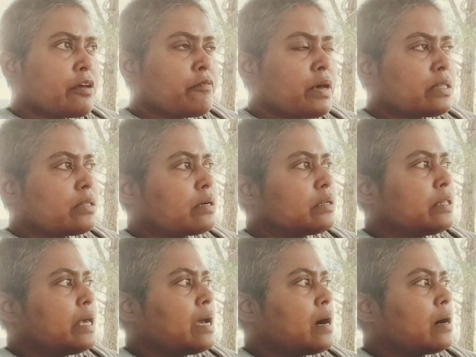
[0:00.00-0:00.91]
whether
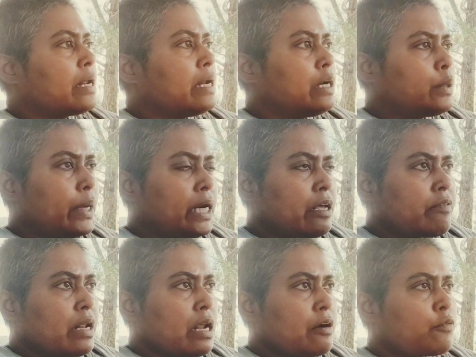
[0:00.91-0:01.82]
they are
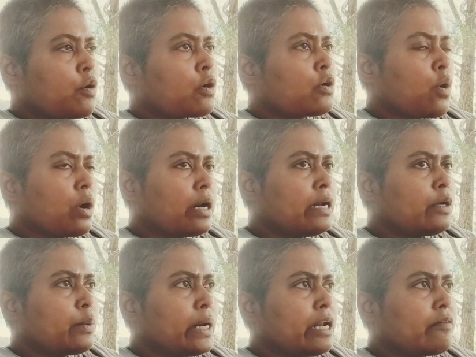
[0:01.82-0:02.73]
intuitive enough or not
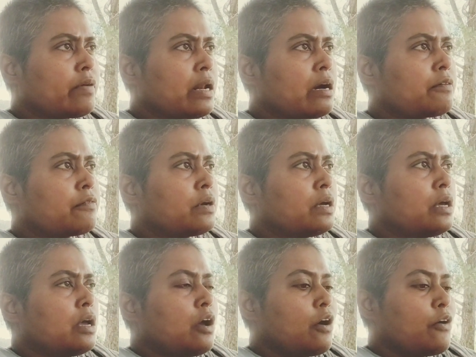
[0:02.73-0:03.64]
intuitive enough,
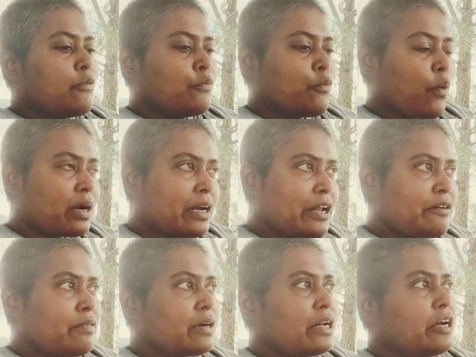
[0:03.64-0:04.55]

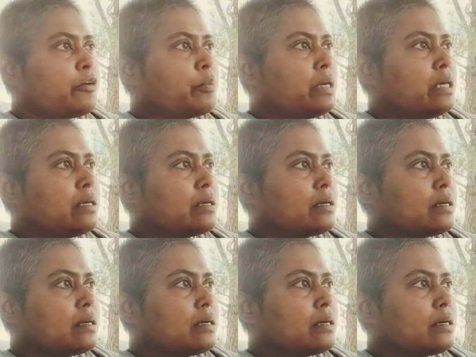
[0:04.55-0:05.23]
whatever it be,